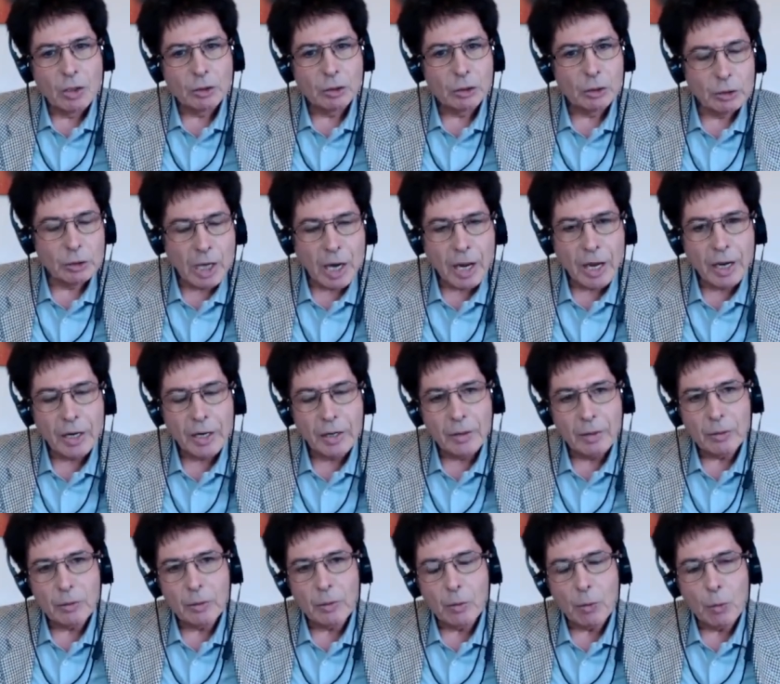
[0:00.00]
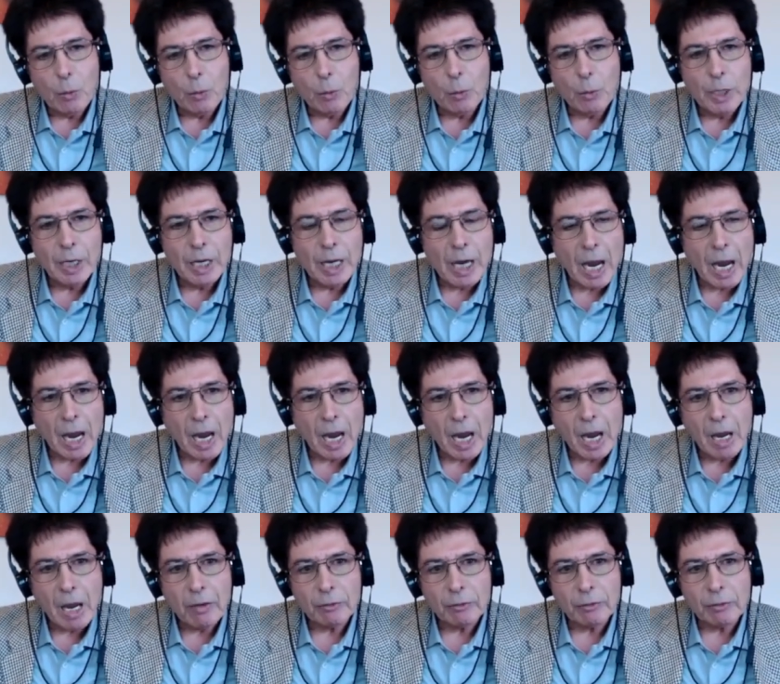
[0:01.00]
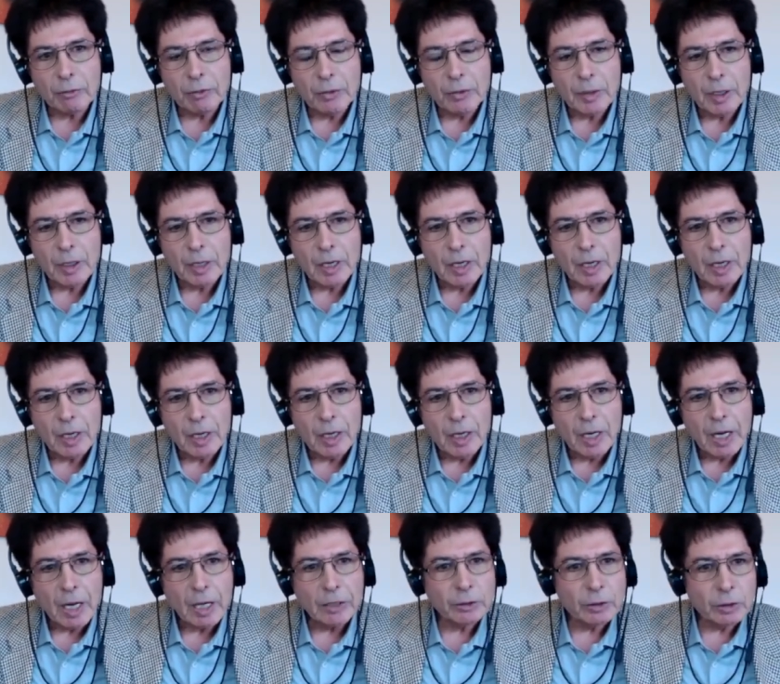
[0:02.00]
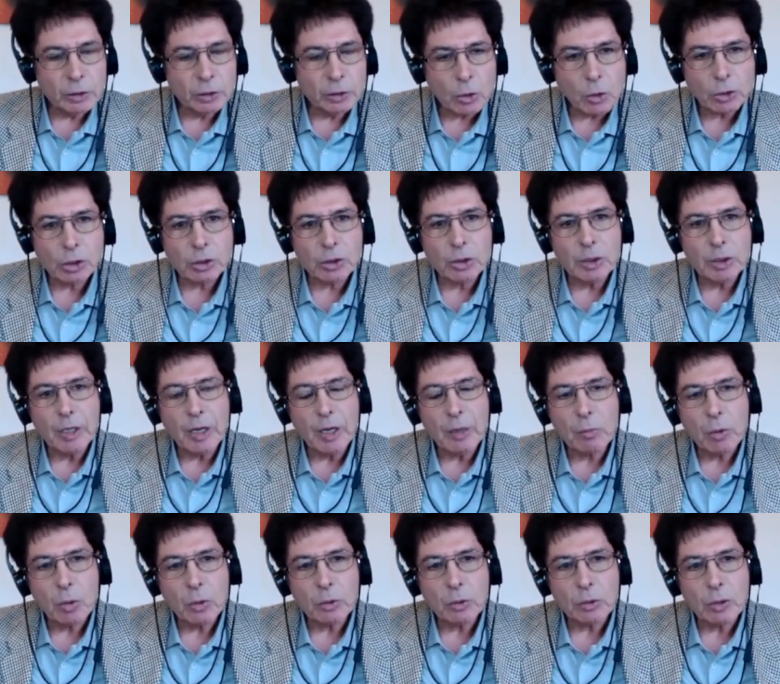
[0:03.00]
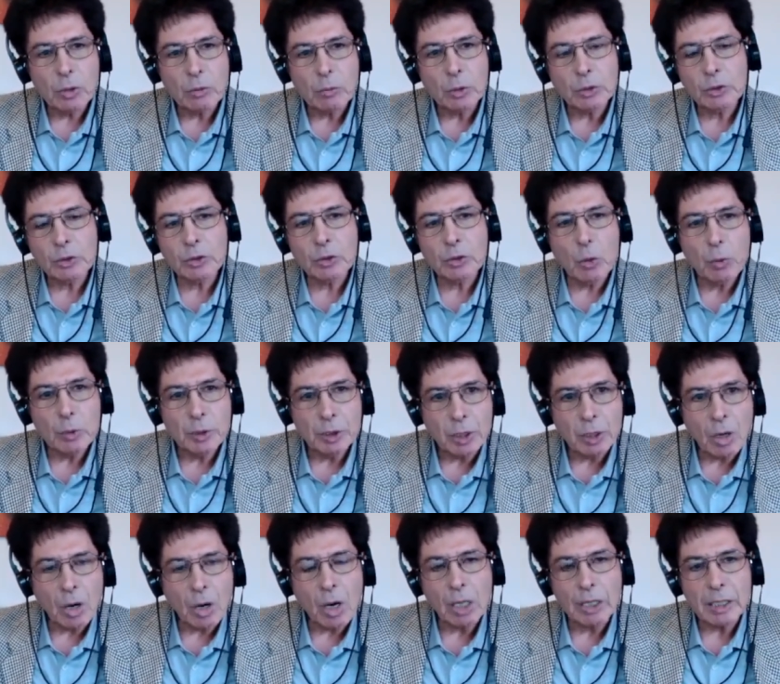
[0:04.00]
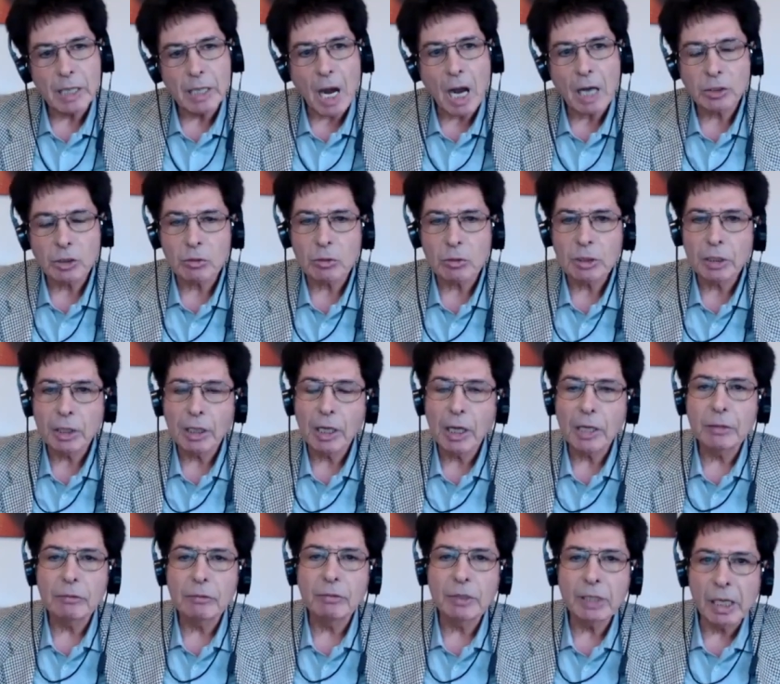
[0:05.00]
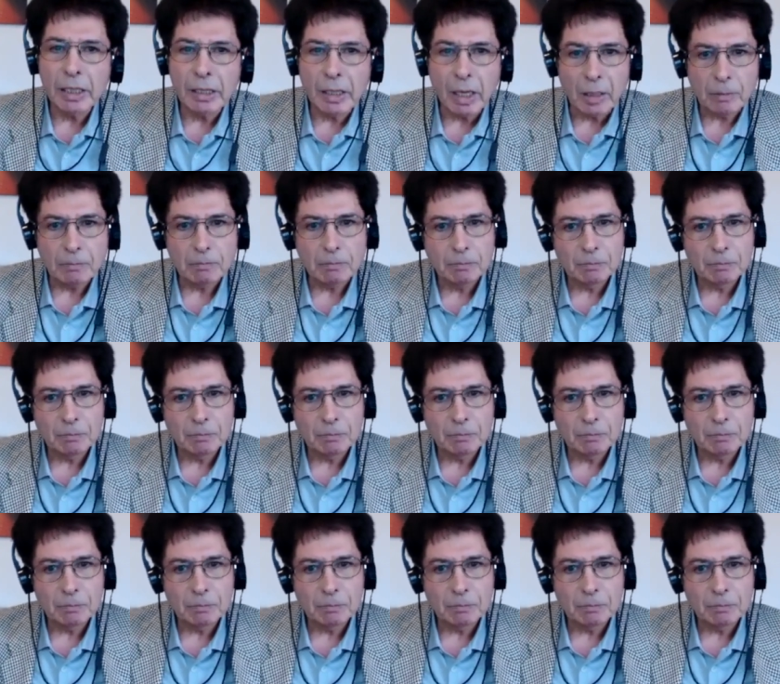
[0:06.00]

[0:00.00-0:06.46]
Today, we have a discussion about what's going on actually in Vienna.